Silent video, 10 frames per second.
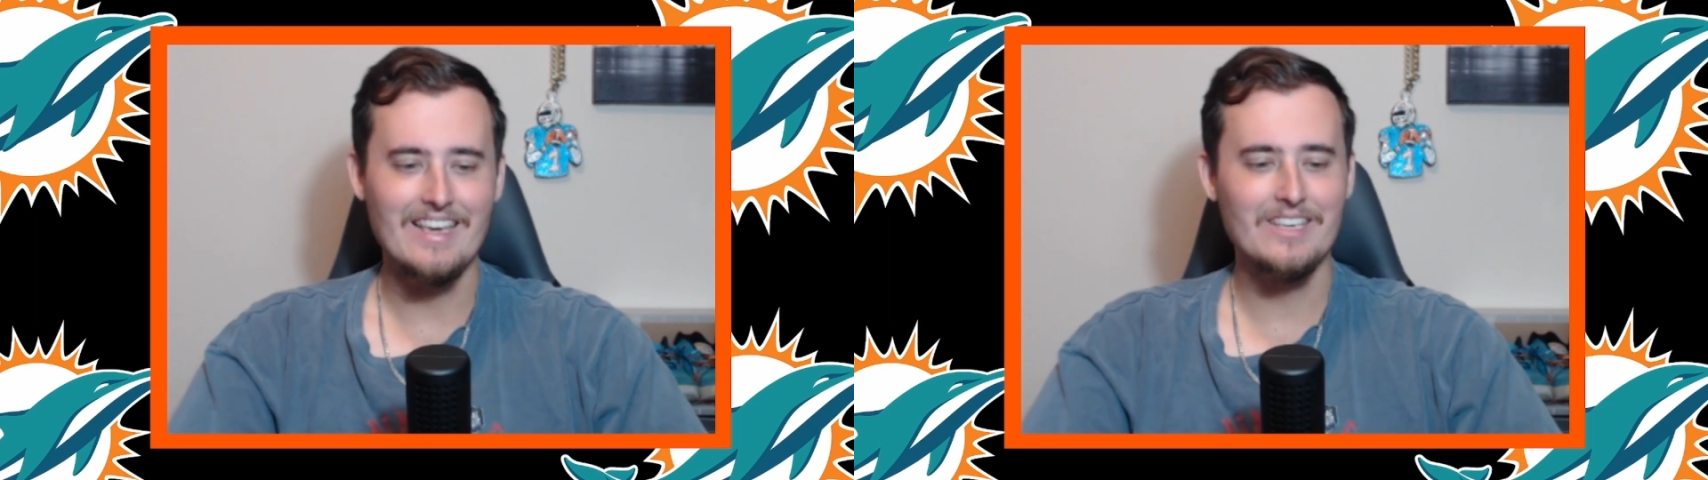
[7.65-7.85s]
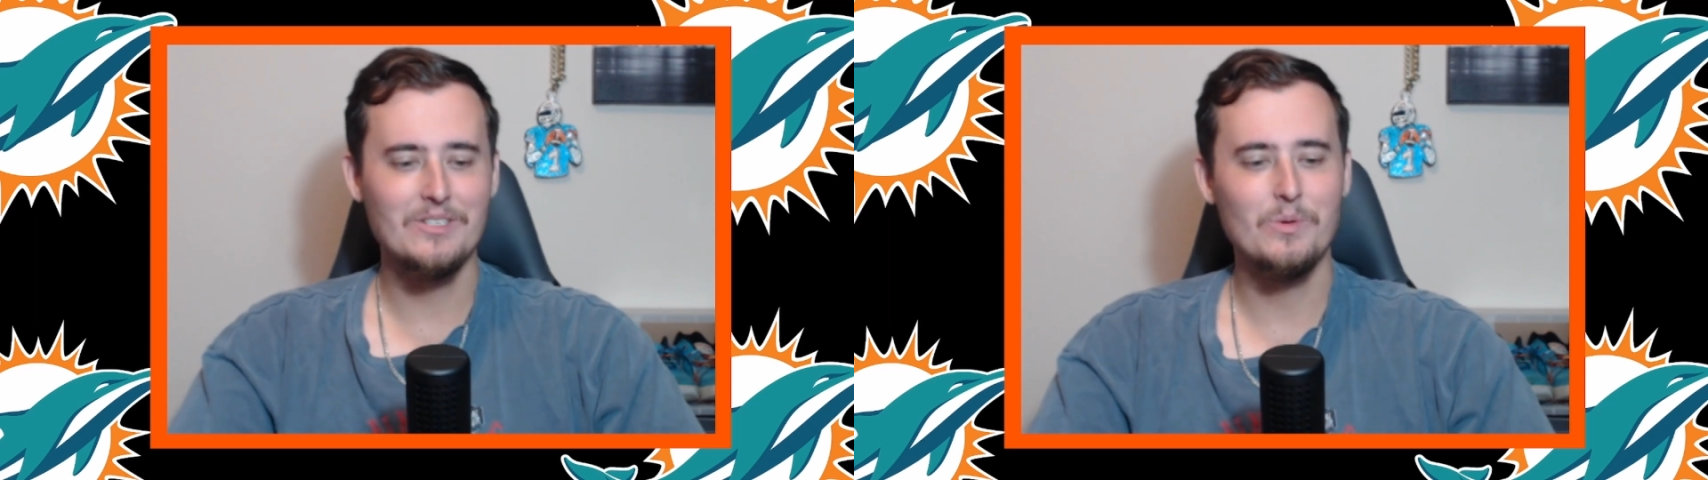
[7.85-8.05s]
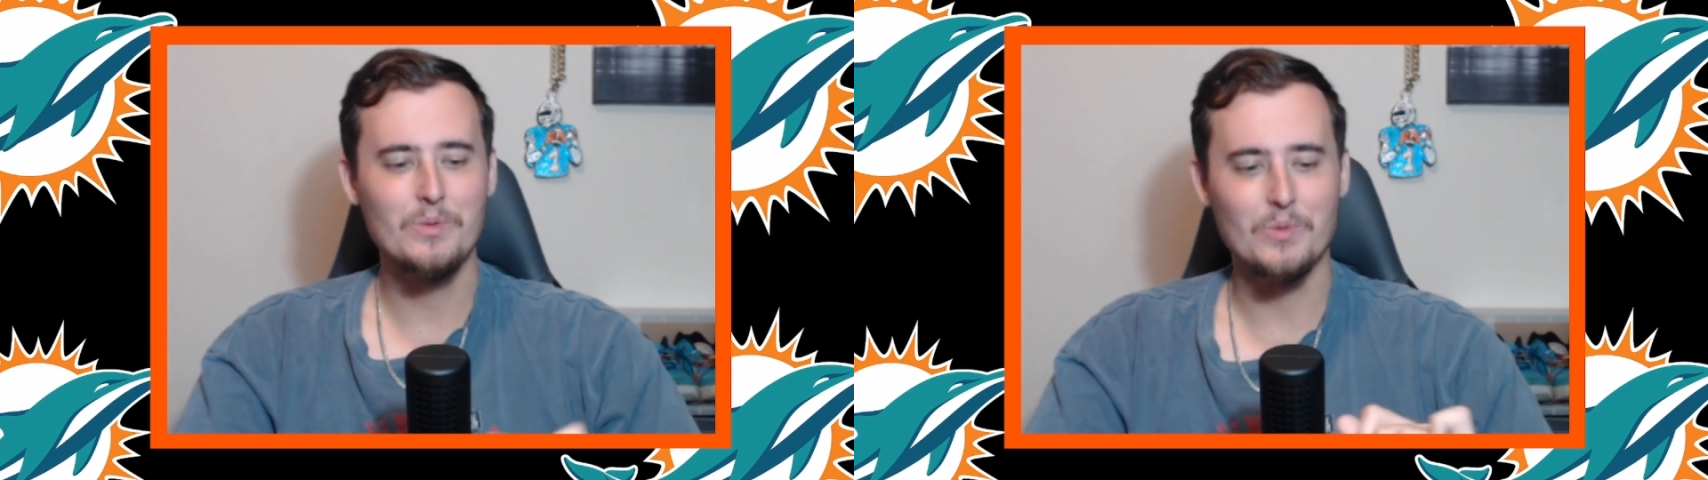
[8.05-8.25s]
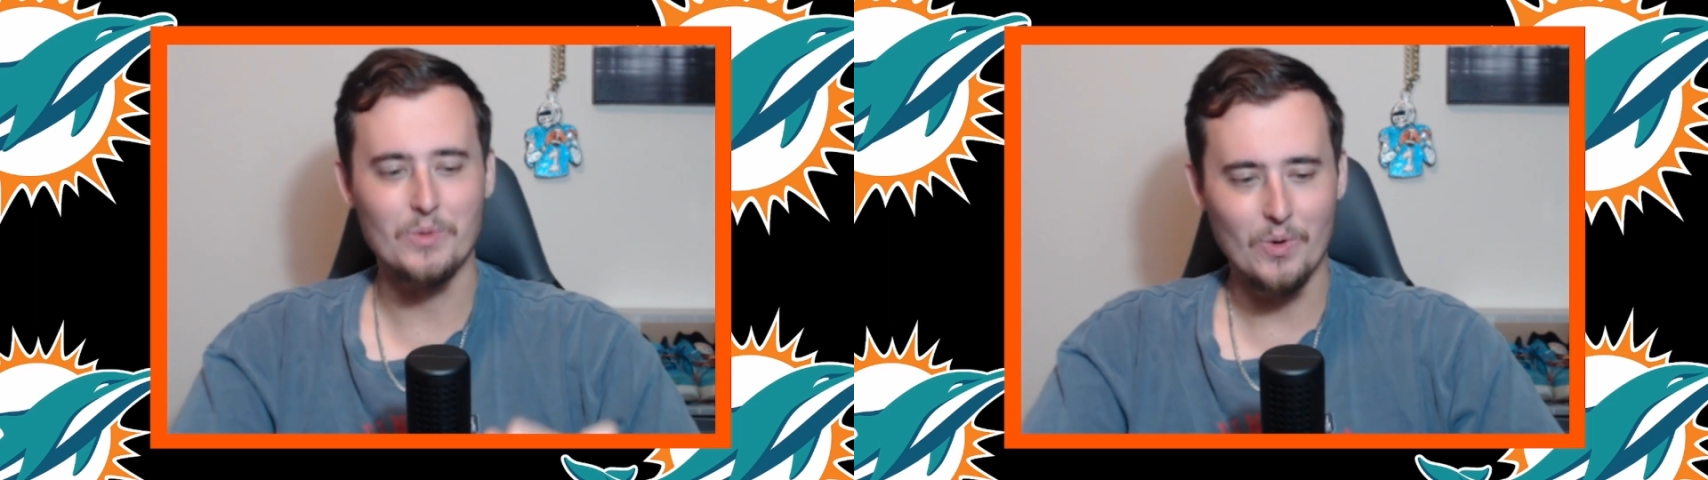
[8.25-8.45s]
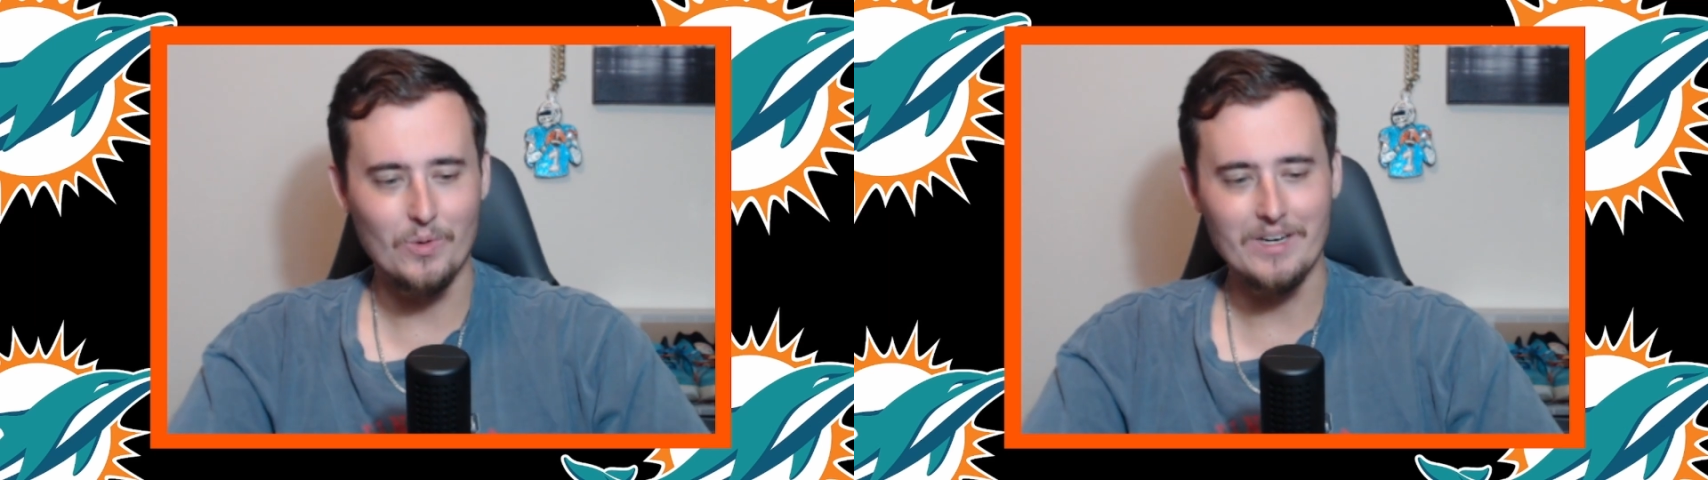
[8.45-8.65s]
Guess who was
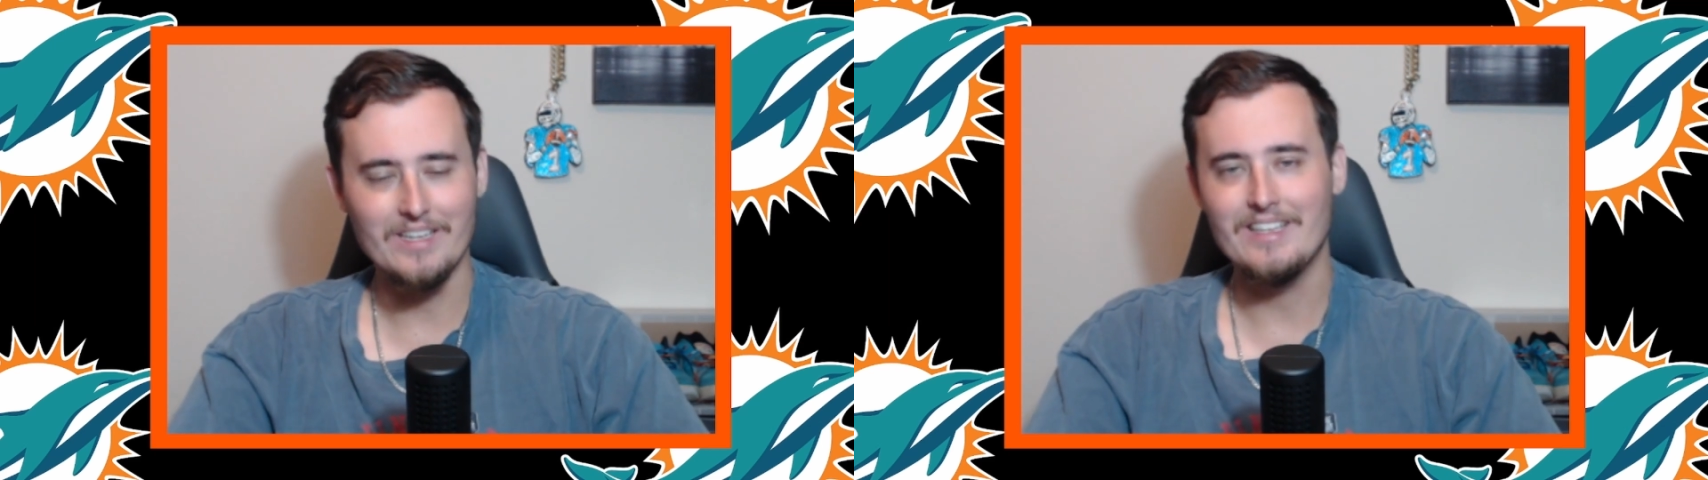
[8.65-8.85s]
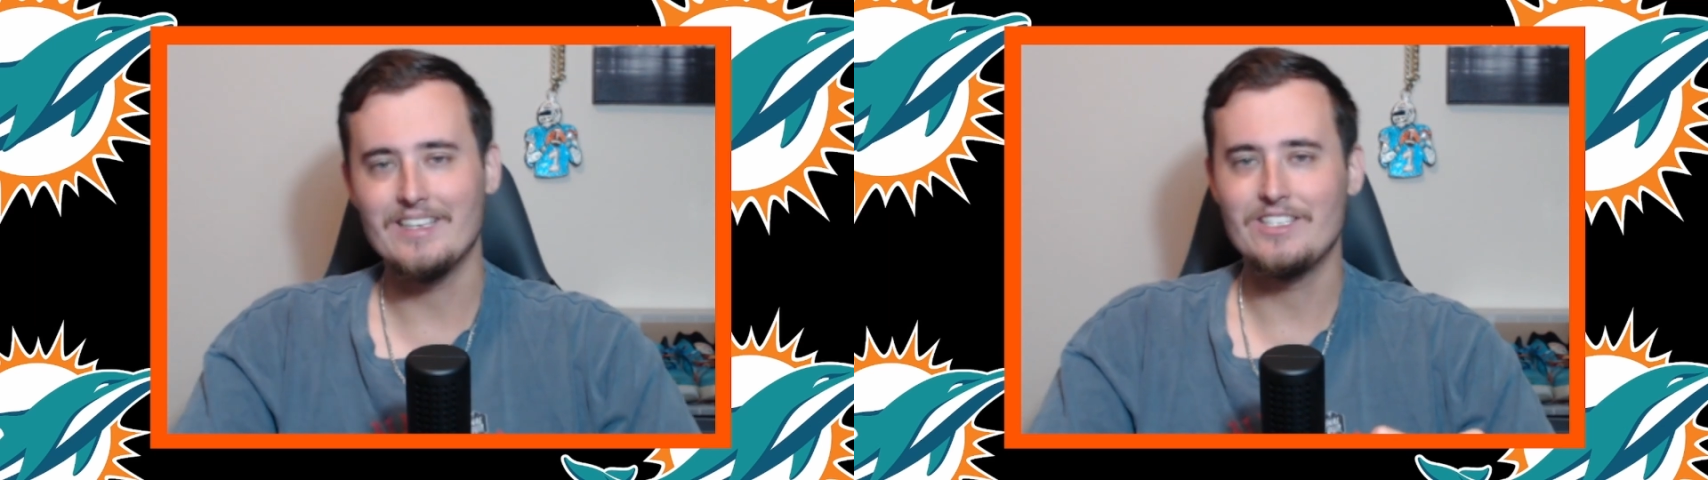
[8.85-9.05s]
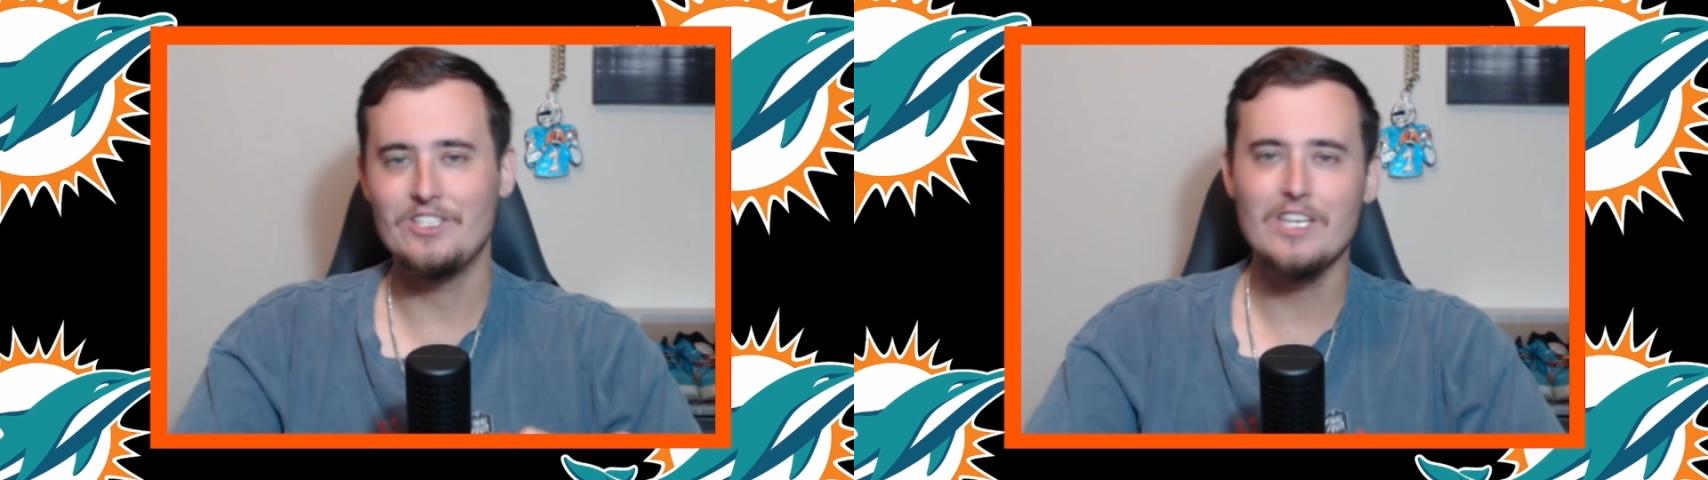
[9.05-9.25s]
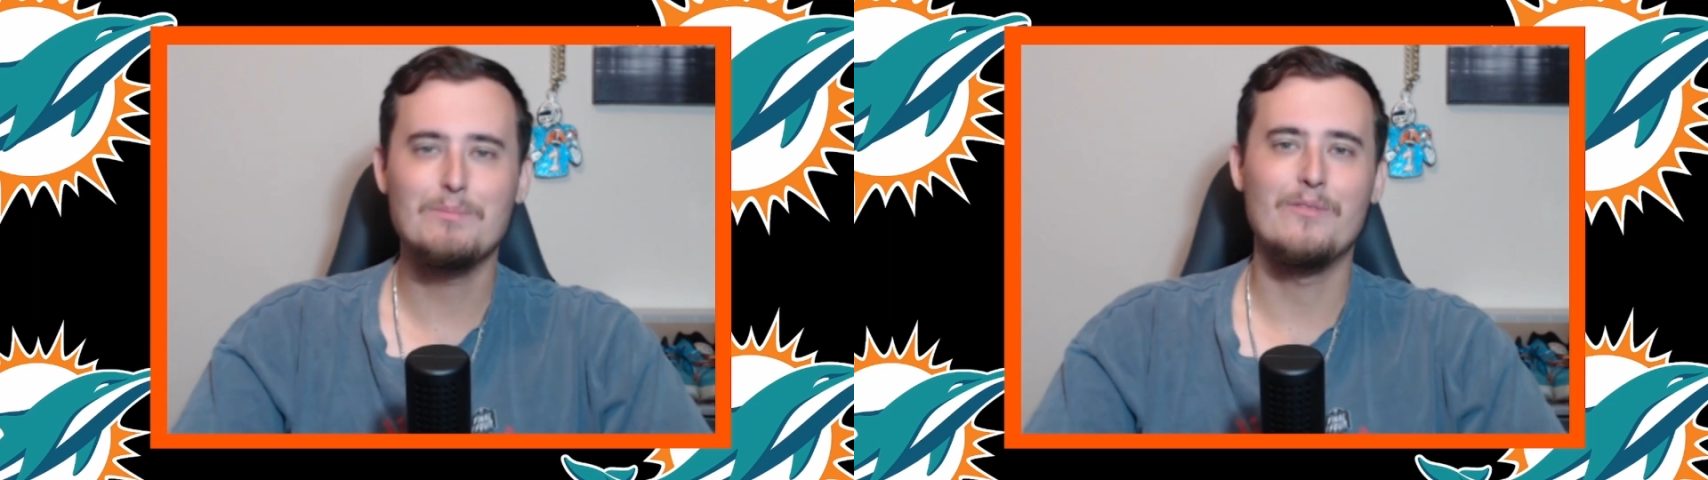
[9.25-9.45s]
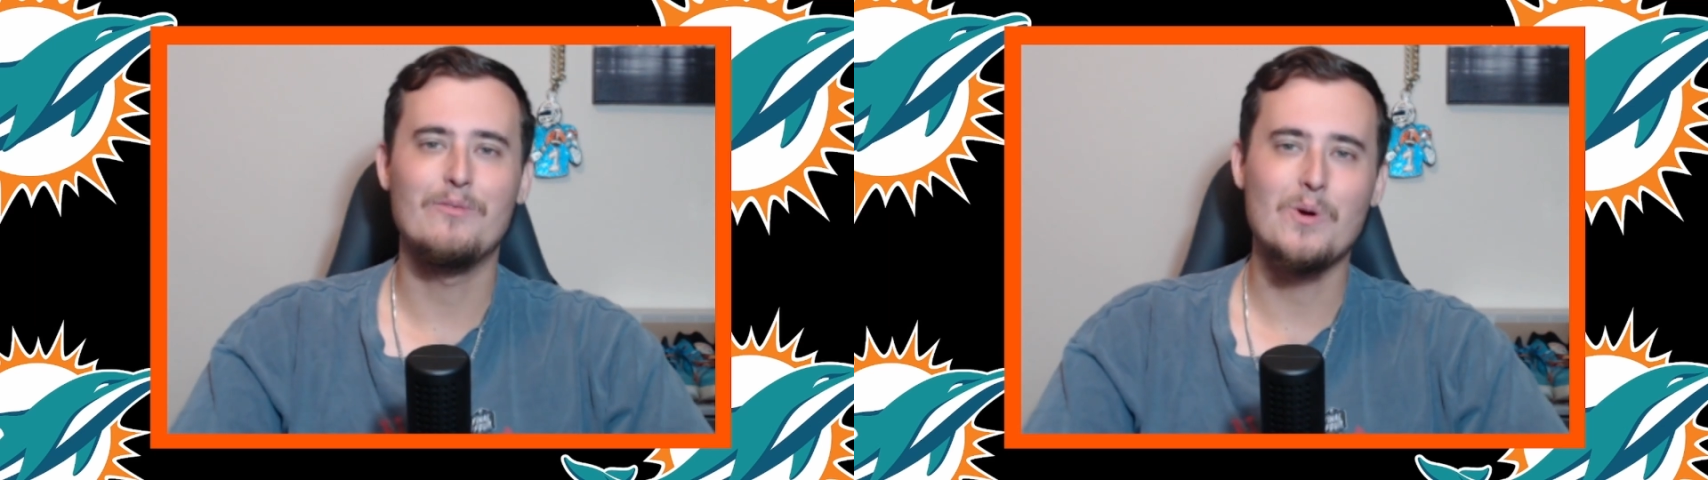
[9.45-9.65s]
recording this just
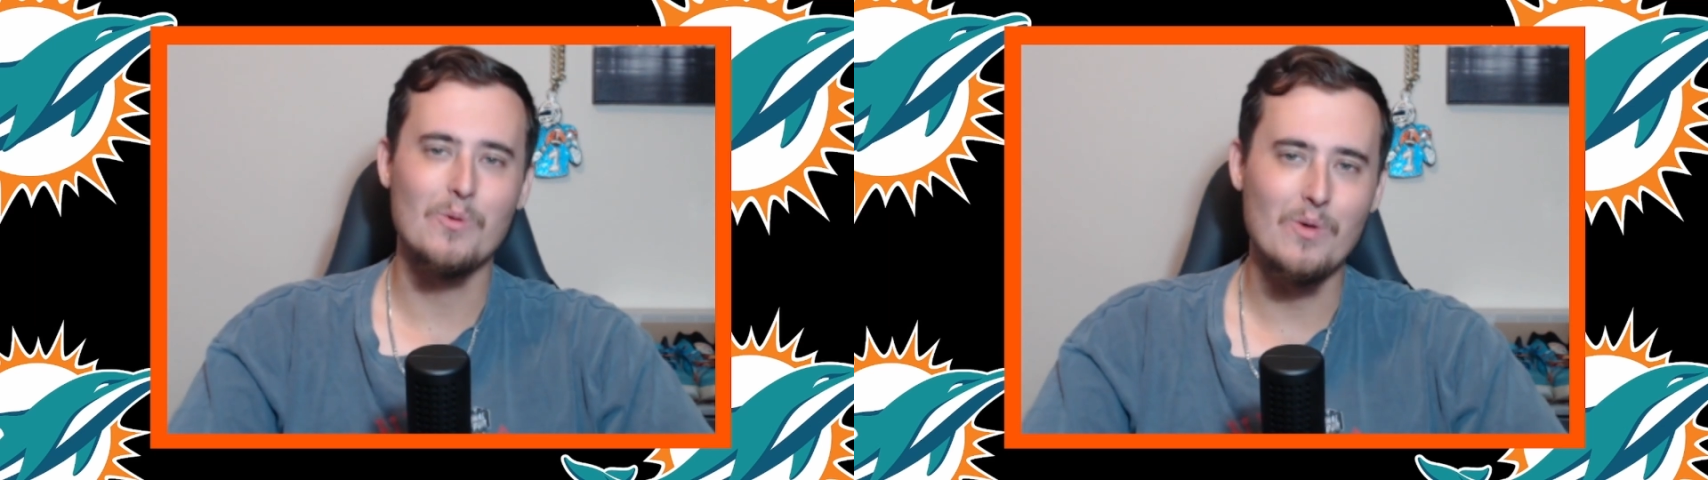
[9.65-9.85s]
before